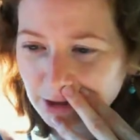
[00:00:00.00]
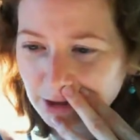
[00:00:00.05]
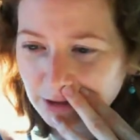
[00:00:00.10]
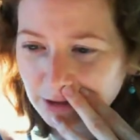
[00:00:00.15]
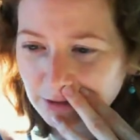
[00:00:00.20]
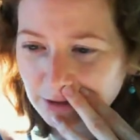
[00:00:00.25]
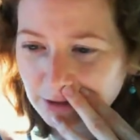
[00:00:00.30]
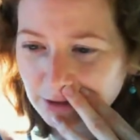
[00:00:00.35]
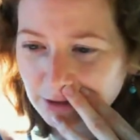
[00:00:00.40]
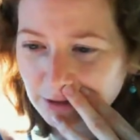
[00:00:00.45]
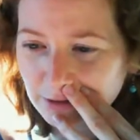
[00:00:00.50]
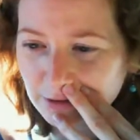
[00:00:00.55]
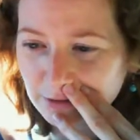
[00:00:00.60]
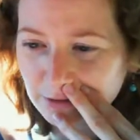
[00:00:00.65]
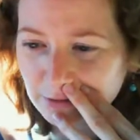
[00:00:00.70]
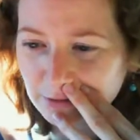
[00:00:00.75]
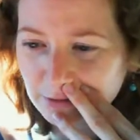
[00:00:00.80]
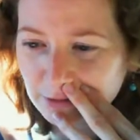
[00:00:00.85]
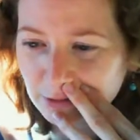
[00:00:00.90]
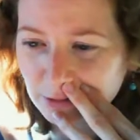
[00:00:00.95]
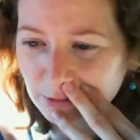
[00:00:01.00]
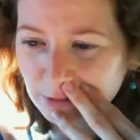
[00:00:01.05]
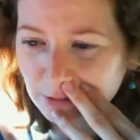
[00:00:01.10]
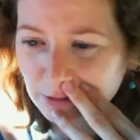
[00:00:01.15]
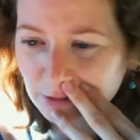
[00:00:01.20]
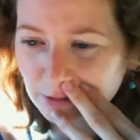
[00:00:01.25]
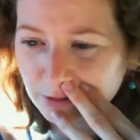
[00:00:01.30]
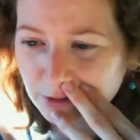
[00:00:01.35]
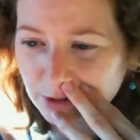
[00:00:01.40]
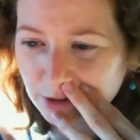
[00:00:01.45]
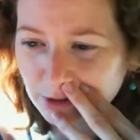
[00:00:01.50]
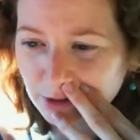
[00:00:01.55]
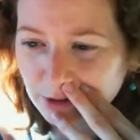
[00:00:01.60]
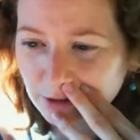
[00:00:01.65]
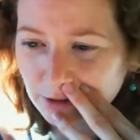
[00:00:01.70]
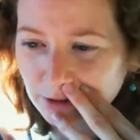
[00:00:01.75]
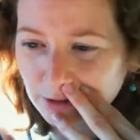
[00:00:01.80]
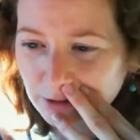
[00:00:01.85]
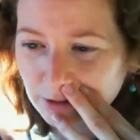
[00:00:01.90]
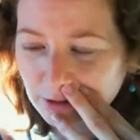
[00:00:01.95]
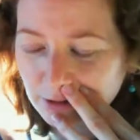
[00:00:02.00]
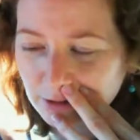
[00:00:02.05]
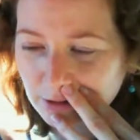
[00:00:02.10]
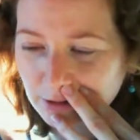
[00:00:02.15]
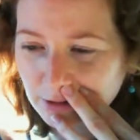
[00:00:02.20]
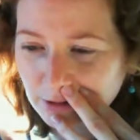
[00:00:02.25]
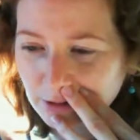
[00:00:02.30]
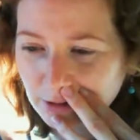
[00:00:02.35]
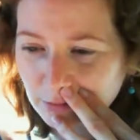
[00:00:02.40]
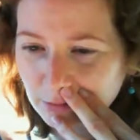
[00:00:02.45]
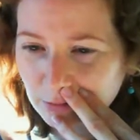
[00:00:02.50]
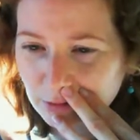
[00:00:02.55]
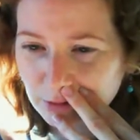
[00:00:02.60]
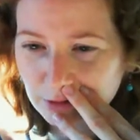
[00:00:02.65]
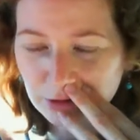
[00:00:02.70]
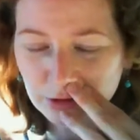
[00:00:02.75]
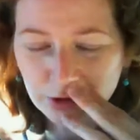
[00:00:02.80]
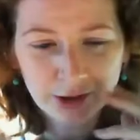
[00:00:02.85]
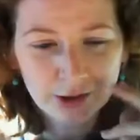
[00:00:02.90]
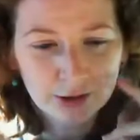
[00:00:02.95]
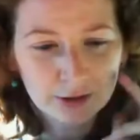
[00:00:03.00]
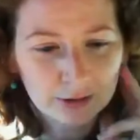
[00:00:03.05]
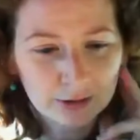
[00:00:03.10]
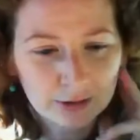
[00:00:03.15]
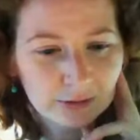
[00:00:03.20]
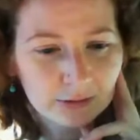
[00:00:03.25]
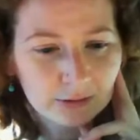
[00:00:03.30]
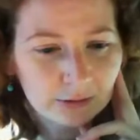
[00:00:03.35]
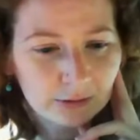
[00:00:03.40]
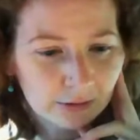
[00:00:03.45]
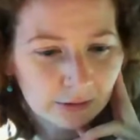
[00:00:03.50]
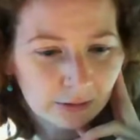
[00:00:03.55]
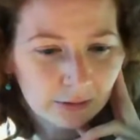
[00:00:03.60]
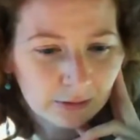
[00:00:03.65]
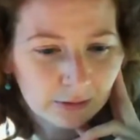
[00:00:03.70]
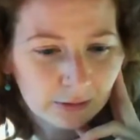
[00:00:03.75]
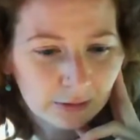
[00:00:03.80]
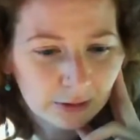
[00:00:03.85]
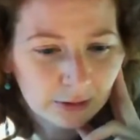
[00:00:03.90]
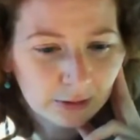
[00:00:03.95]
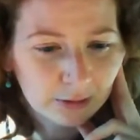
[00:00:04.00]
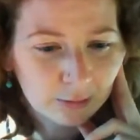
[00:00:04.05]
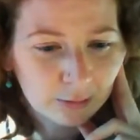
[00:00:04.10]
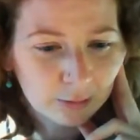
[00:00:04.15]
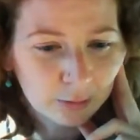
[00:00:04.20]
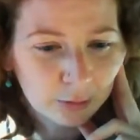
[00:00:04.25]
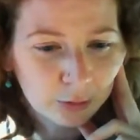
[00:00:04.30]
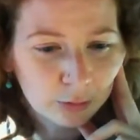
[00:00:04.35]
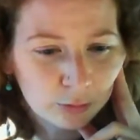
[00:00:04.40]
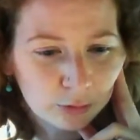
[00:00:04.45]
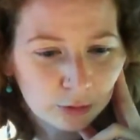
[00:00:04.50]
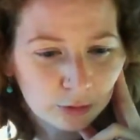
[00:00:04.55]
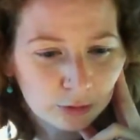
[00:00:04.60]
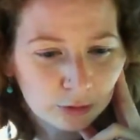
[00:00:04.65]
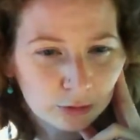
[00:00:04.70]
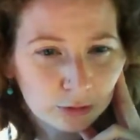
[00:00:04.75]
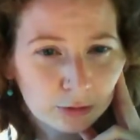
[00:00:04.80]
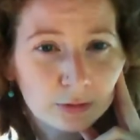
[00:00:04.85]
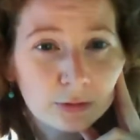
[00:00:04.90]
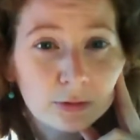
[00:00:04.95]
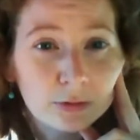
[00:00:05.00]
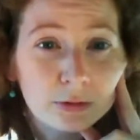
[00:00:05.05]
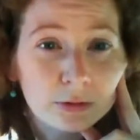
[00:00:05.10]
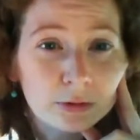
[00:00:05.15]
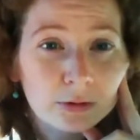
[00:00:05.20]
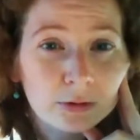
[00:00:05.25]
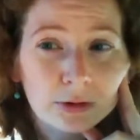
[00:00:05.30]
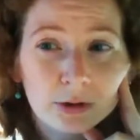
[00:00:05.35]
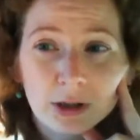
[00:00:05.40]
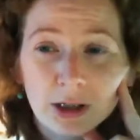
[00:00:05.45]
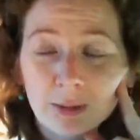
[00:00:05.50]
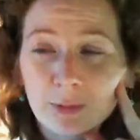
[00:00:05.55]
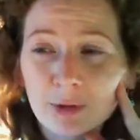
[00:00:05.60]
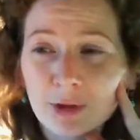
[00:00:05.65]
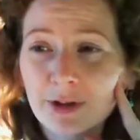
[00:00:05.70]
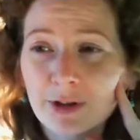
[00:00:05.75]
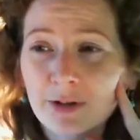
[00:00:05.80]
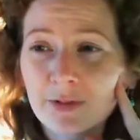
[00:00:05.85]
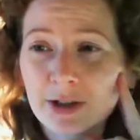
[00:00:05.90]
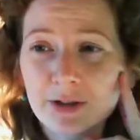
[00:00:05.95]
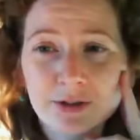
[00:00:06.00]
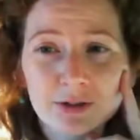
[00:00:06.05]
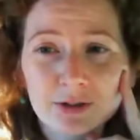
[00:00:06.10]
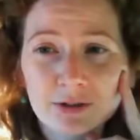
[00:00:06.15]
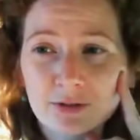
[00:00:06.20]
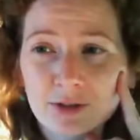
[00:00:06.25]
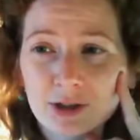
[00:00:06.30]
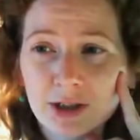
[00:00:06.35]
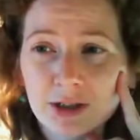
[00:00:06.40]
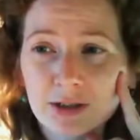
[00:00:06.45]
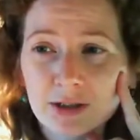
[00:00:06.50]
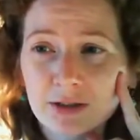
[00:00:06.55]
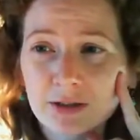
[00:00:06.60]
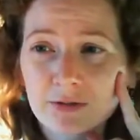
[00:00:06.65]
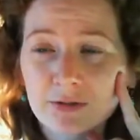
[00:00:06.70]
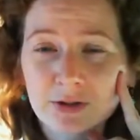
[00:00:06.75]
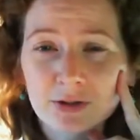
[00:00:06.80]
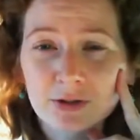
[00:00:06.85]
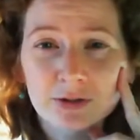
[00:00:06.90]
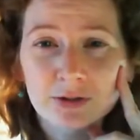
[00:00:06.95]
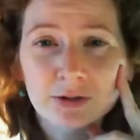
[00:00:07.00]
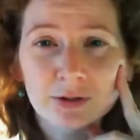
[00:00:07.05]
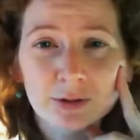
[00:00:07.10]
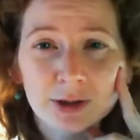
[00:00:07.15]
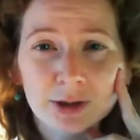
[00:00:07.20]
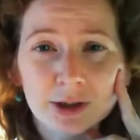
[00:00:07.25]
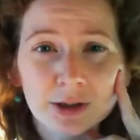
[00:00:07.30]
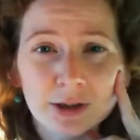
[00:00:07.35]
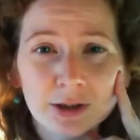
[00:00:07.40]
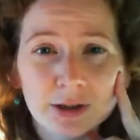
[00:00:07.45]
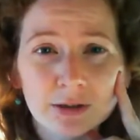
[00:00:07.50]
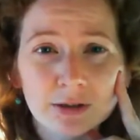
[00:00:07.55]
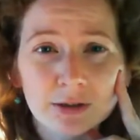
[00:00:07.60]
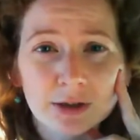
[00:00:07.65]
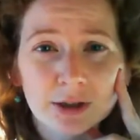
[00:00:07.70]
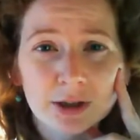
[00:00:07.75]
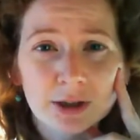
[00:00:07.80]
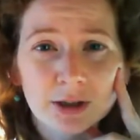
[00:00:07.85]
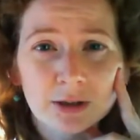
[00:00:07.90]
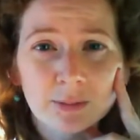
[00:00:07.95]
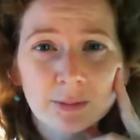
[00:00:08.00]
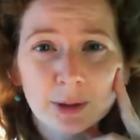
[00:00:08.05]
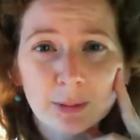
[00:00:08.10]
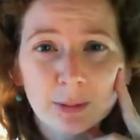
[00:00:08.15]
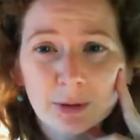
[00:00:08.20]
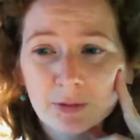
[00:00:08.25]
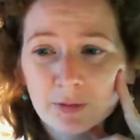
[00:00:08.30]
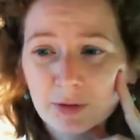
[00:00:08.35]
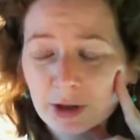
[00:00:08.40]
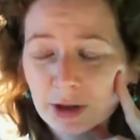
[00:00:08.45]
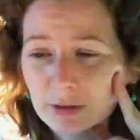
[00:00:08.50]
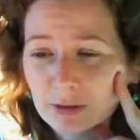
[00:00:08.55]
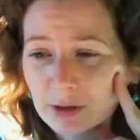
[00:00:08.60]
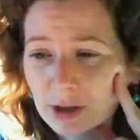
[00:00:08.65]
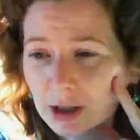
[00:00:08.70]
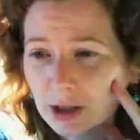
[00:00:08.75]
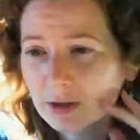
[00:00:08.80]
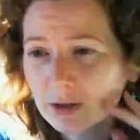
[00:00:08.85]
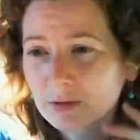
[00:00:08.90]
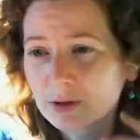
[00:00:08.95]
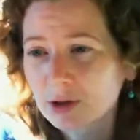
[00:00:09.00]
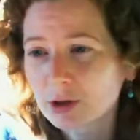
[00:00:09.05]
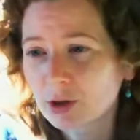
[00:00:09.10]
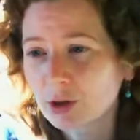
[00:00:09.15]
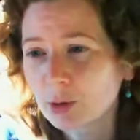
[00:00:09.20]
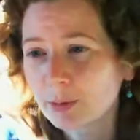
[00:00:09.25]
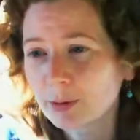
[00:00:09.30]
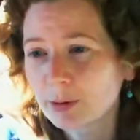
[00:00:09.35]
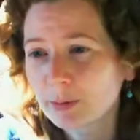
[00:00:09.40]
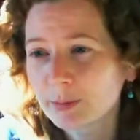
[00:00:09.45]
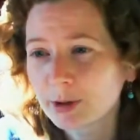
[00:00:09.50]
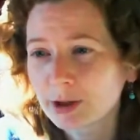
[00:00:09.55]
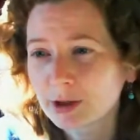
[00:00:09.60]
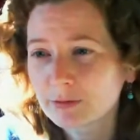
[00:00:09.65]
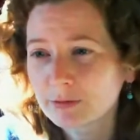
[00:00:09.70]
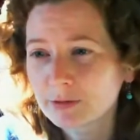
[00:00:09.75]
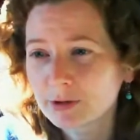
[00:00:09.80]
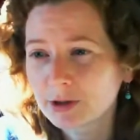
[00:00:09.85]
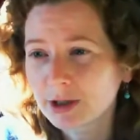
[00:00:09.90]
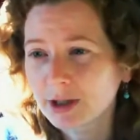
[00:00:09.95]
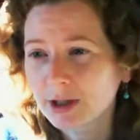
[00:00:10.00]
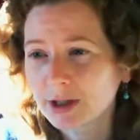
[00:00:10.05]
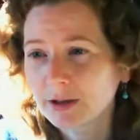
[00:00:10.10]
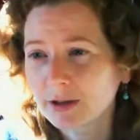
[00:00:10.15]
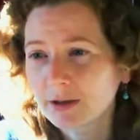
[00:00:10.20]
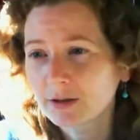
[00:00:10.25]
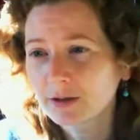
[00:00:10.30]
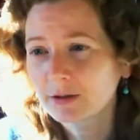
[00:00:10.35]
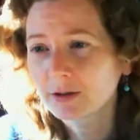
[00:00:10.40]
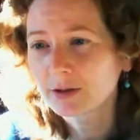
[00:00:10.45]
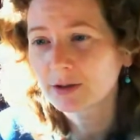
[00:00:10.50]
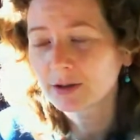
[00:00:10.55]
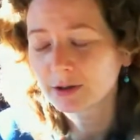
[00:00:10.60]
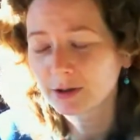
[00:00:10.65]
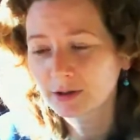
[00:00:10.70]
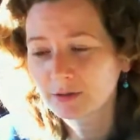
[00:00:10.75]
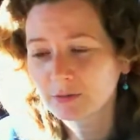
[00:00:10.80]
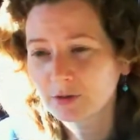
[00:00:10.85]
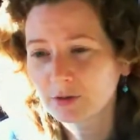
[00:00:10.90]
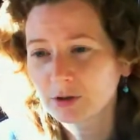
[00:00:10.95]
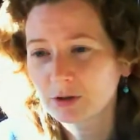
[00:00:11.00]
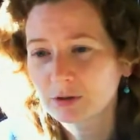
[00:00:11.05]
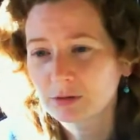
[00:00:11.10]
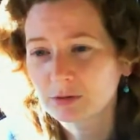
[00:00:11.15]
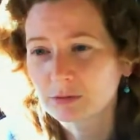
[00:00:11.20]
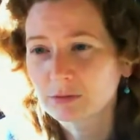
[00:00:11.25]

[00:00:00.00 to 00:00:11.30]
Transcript: annotations, quality, watch later, mute. I'm looking around the screen and I've just no idea. Maybe if I go here and copy my own link that I gave you.